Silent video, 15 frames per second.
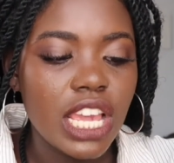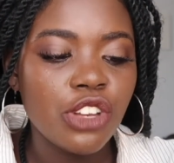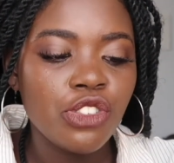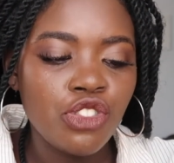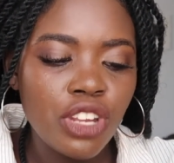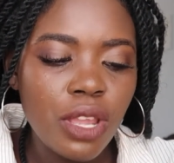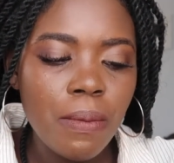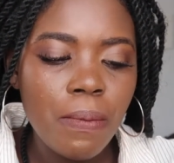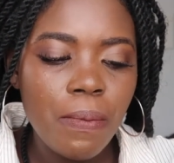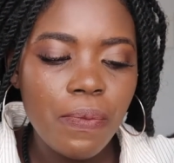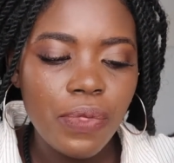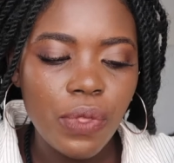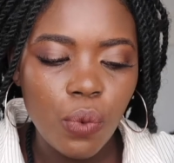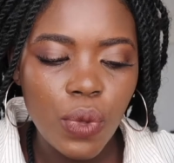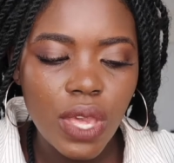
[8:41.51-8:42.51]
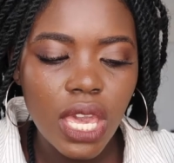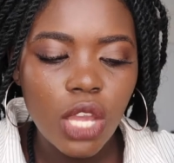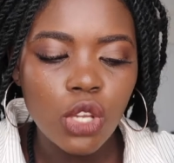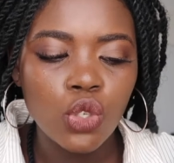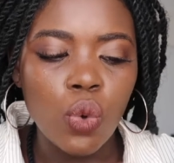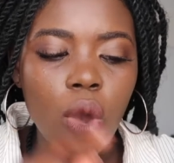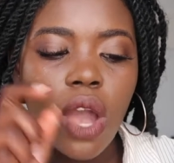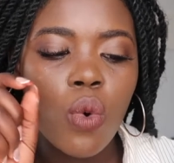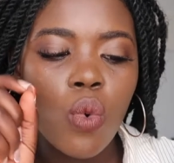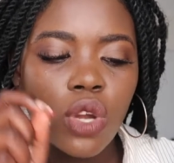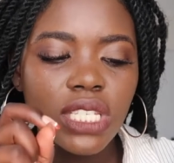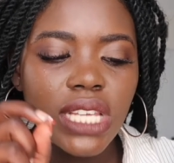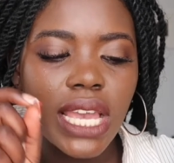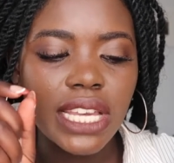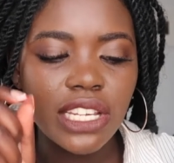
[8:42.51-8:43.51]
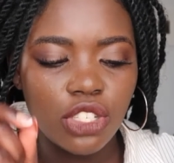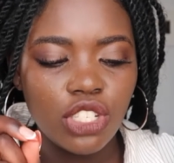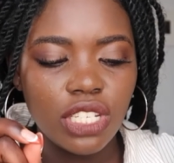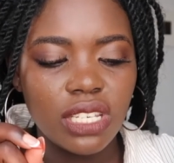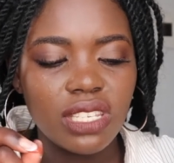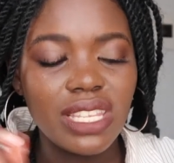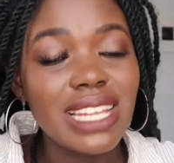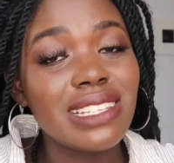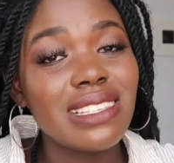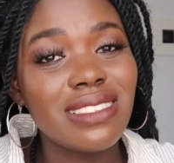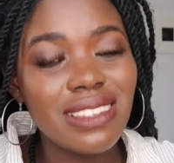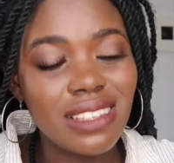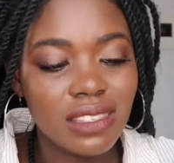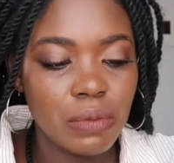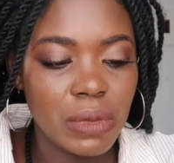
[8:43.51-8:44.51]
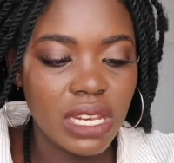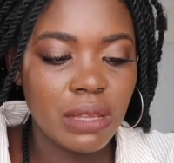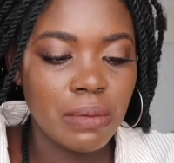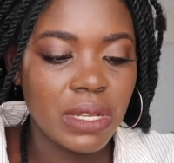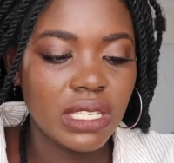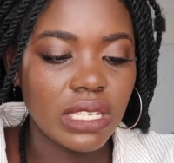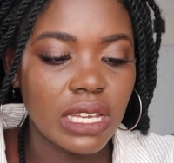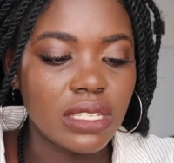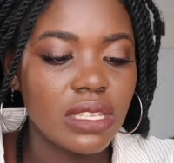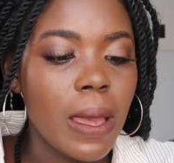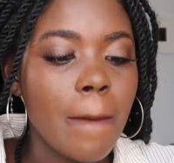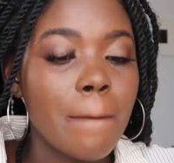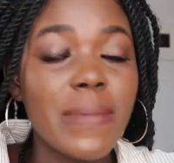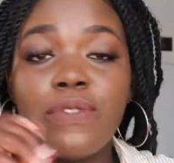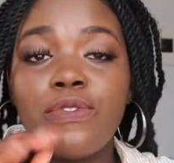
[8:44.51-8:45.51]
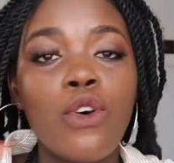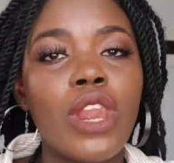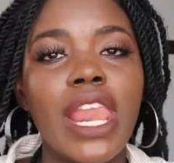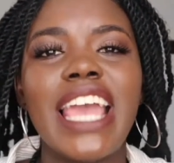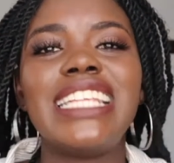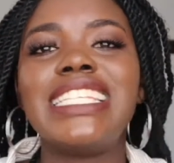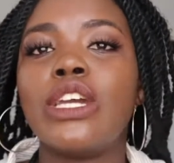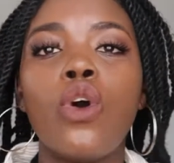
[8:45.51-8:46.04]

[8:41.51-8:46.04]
Trim the wick to 1/4 inches, that is 6 millimeters, before lighting.